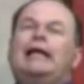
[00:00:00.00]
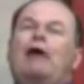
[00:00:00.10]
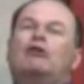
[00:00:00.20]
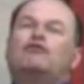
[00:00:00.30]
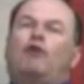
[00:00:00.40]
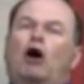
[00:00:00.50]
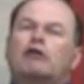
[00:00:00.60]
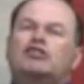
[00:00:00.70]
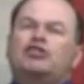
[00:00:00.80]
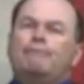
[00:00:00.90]
Now, as
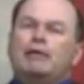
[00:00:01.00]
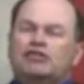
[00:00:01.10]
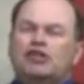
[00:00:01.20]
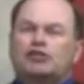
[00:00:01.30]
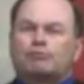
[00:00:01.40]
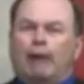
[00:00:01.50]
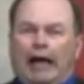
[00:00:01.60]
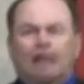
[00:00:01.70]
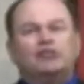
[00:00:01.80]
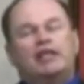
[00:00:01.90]
far as the business
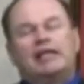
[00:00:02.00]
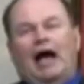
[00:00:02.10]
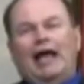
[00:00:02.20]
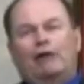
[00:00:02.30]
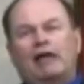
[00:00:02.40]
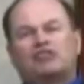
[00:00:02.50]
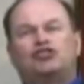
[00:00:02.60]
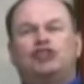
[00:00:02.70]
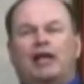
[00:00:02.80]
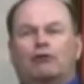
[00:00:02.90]
mileage, the
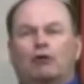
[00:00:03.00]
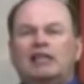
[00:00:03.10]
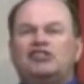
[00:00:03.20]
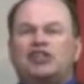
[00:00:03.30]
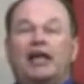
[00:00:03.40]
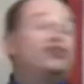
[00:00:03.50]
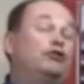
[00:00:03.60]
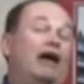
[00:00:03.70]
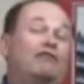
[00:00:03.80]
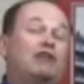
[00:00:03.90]
IRS generally says
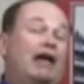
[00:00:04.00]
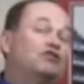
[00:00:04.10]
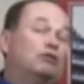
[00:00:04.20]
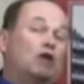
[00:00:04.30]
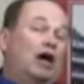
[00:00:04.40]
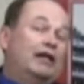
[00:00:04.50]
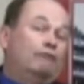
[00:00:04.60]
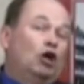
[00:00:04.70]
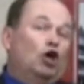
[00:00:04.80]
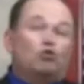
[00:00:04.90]
you have to have some kind
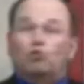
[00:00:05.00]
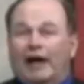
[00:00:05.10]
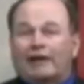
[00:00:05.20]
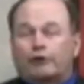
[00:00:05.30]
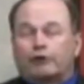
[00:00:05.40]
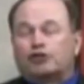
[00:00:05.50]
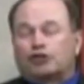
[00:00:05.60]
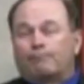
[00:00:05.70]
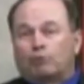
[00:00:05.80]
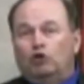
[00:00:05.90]
of records
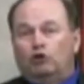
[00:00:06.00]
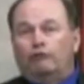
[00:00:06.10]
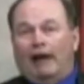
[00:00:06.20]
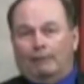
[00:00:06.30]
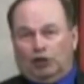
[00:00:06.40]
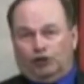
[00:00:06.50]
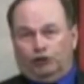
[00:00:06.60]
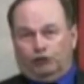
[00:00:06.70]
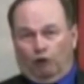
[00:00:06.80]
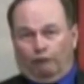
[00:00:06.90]
to prove how much you
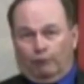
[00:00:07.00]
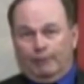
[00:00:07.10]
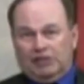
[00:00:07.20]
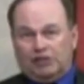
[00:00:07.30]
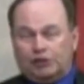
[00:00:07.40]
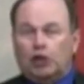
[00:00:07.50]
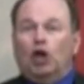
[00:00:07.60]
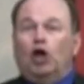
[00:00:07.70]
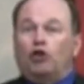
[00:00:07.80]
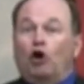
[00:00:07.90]
drove for business.
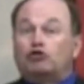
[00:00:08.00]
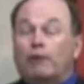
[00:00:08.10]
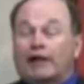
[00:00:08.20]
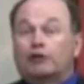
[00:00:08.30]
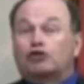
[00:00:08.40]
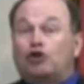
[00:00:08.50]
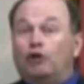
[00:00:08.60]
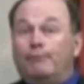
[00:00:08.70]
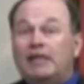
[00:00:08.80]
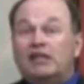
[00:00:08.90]
Those records
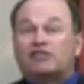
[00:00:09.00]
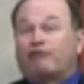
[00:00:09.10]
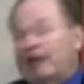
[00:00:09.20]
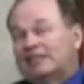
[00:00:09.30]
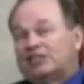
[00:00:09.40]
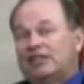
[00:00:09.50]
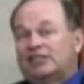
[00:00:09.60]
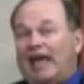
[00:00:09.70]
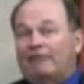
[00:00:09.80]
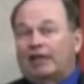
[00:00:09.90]
could be as fancy
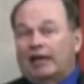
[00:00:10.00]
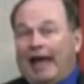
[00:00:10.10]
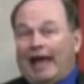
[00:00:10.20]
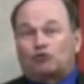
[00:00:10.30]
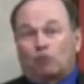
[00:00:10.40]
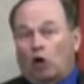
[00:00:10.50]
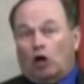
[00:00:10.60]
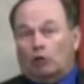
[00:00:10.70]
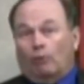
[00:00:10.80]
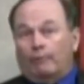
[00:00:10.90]
as having an actual
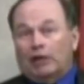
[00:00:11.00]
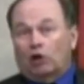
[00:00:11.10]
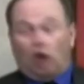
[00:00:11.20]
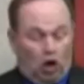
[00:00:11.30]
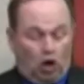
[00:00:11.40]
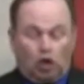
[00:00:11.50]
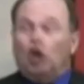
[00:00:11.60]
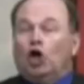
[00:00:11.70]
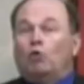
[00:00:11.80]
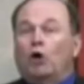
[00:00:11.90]
automobile
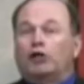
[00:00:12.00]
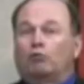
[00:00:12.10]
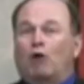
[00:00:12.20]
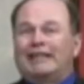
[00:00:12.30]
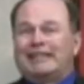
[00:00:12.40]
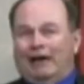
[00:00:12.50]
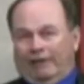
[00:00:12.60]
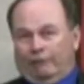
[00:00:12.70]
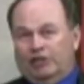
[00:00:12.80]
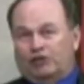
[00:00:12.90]
log where you write
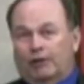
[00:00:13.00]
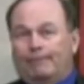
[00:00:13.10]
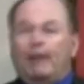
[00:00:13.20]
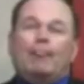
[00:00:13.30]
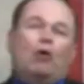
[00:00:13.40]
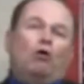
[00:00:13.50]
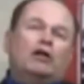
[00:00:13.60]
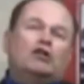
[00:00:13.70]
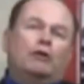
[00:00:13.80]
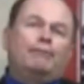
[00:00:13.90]
down every trip,
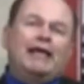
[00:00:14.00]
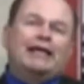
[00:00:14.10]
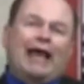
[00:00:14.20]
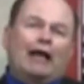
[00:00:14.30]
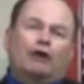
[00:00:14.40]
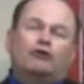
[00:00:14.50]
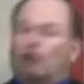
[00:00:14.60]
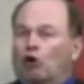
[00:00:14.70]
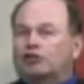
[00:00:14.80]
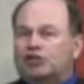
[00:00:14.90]
or it could be a
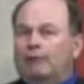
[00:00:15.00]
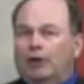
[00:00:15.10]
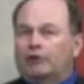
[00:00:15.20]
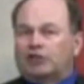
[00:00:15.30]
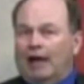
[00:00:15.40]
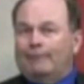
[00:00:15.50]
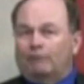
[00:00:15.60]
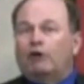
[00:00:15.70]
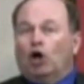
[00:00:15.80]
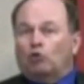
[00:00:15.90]
calendar or some other type
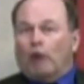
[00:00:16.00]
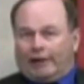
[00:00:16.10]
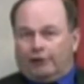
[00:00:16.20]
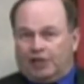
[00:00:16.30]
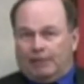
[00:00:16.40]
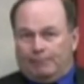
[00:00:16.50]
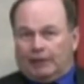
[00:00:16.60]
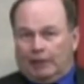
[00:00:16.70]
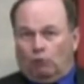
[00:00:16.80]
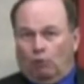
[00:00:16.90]
of record
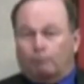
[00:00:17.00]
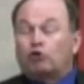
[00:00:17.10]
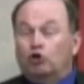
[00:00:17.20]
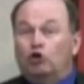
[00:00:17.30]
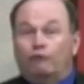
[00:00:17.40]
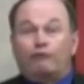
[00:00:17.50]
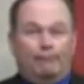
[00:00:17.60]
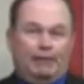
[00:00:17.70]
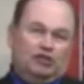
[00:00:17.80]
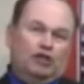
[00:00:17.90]
keeping that will prove
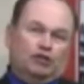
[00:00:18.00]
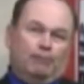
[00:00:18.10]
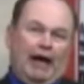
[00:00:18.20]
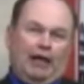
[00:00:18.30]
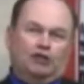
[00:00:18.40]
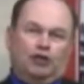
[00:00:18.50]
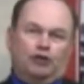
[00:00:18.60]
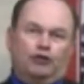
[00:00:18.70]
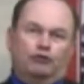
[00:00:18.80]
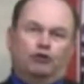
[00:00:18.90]
the business mileage
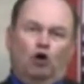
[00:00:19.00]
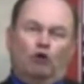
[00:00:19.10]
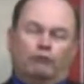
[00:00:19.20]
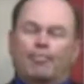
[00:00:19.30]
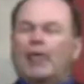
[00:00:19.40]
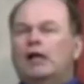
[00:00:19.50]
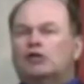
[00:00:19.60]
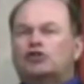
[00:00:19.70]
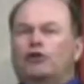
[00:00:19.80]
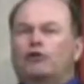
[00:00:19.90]
that you drove.
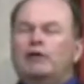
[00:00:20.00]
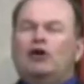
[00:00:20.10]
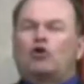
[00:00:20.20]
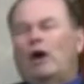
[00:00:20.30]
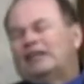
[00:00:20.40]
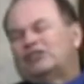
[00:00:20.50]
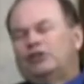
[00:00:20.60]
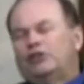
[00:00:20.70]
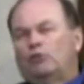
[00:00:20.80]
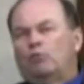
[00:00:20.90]
So the real
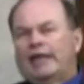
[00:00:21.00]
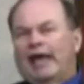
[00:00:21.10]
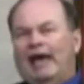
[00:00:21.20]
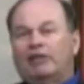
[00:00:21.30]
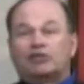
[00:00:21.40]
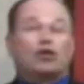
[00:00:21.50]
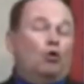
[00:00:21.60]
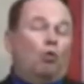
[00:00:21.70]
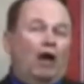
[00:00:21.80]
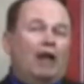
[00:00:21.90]
question that we have is,
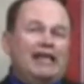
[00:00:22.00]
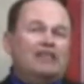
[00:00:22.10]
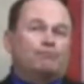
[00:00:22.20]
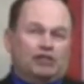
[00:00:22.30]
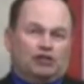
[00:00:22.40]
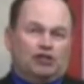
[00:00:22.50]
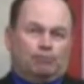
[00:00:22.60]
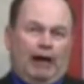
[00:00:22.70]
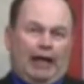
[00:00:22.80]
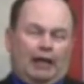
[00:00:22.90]
what is
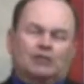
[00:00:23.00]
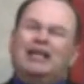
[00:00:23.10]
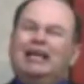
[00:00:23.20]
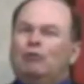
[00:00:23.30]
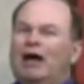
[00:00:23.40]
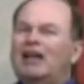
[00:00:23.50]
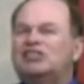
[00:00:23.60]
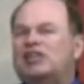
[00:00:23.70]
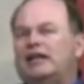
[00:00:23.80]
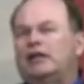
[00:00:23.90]
business mileage? Well,
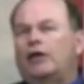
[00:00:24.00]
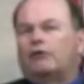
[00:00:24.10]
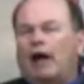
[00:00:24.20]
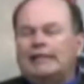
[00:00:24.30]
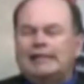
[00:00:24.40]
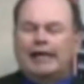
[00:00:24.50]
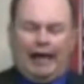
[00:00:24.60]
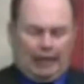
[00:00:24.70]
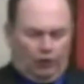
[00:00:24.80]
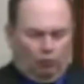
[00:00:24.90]
let's get another idea
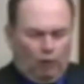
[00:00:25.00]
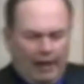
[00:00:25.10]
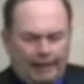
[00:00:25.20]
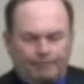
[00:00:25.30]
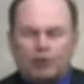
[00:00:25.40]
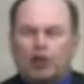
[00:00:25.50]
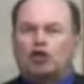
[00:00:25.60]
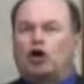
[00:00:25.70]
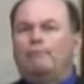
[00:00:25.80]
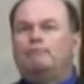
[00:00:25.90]
out of the way.
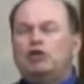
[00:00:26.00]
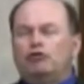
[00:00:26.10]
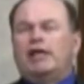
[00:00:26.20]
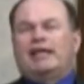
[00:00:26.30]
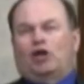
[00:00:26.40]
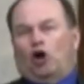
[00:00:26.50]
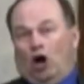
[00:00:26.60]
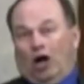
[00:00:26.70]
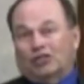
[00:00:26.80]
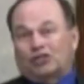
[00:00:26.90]
Commuting
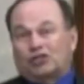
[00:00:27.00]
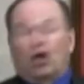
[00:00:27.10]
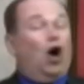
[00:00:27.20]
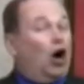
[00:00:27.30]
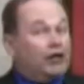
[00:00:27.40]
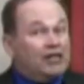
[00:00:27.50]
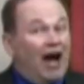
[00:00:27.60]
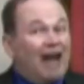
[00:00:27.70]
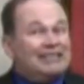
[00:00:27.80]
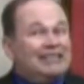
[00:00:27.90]
costs are
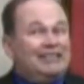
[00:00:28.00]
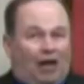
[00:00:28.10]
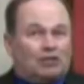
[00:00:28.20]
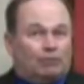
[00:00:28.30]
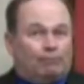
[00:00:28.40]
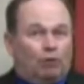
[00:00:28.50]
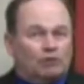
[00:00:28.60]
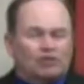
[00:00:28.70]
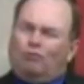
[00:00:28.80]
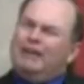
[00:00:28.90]
not
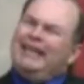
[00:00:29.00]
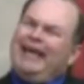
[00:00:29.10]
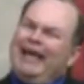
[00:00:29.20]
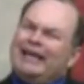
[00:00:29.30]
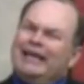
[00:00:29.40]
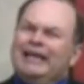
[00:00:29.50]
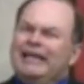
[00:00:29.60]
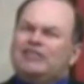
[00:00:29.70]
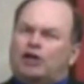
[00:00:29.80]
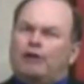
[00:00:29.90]
deductible. So what the heck
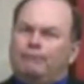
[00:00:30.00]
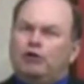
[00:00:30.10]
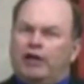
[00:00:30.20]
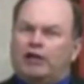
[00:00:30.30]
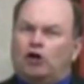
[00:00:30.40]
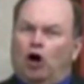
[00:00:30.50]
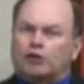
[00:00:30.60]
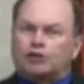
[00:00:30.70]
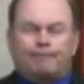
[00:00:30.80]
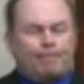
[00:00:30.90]
is a commuting
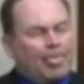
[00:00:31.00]
cost?